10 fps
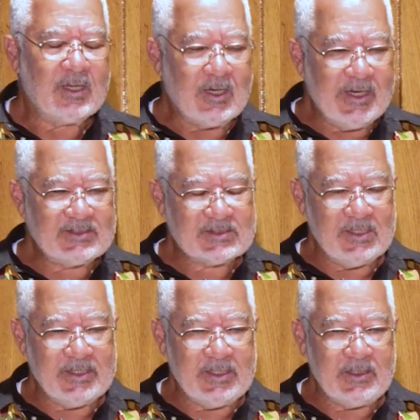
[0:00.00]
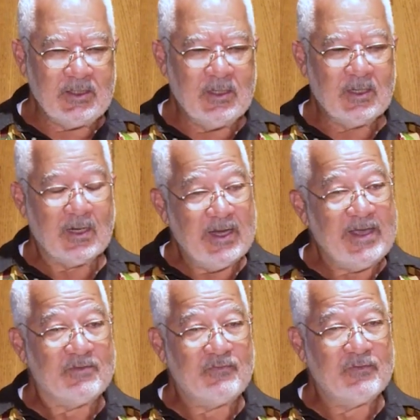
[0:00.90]
Leslie
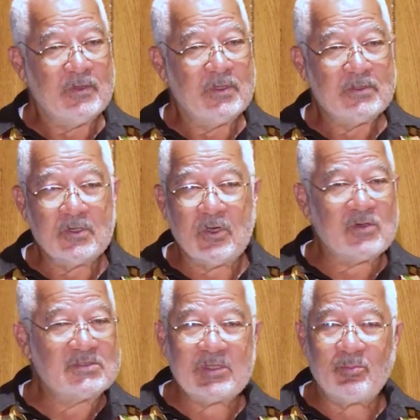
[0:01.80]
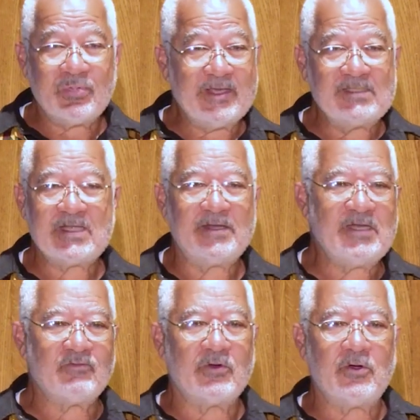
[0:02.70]
left to go to some place I'd
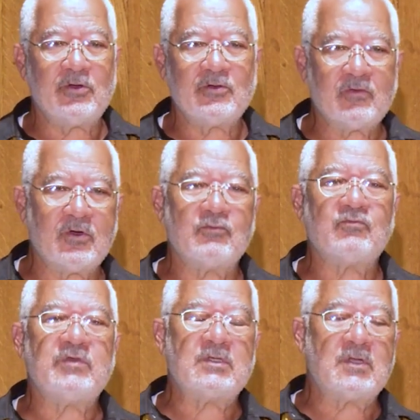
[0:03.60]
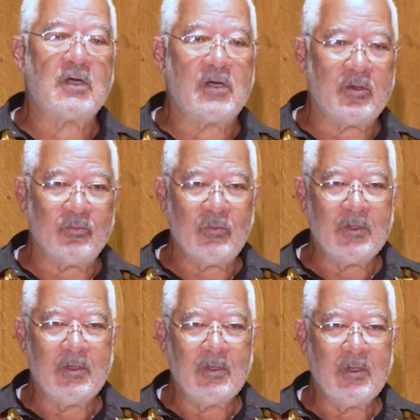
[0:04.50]
never heard of called Vietnam.
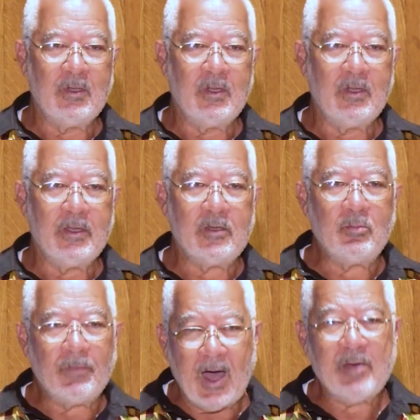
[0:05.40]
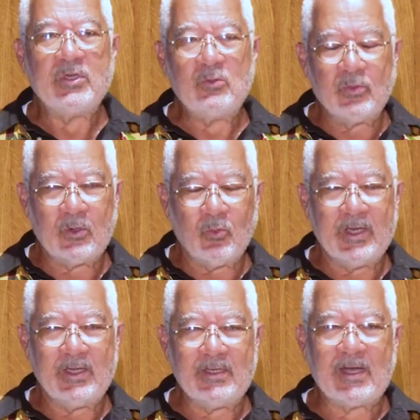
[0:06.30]
And Bobby went
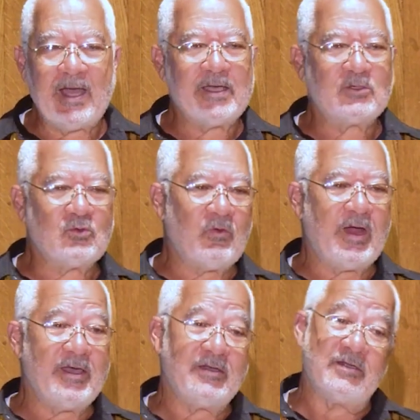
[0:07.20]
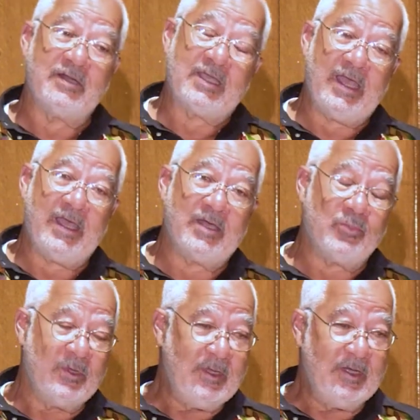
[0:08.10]
away, and I got to ride in the cab
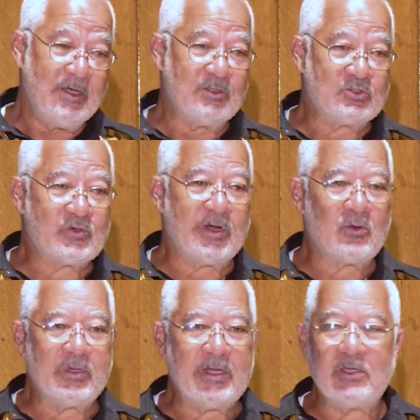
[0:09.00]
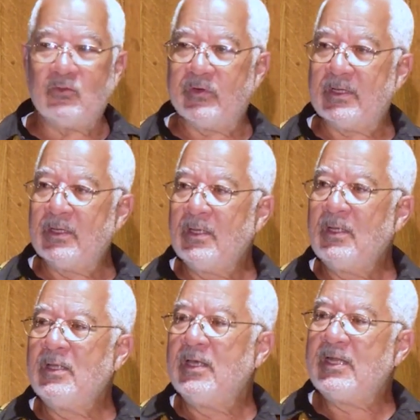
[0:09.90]
of the truck with Henry.
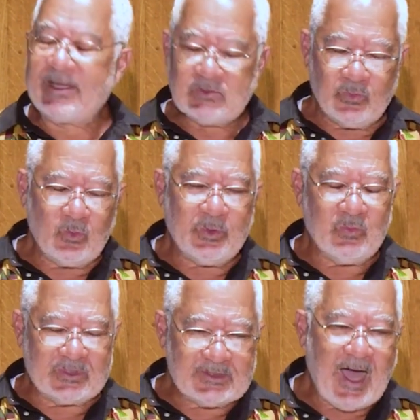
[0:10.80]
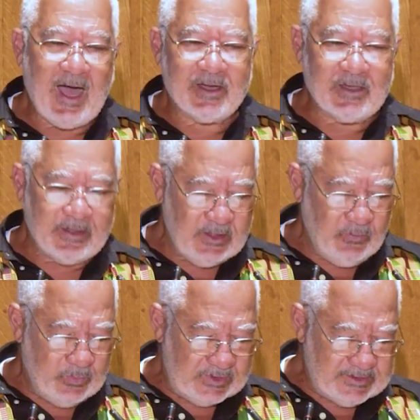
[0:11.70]
And that's when we would talk, and
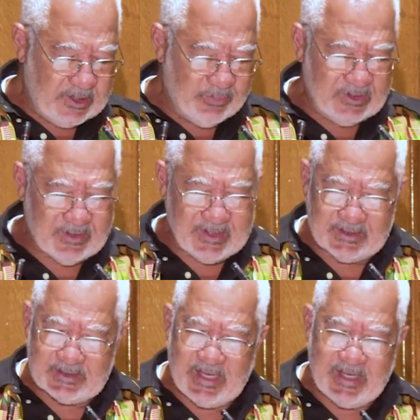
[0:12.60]
Henry would tell me things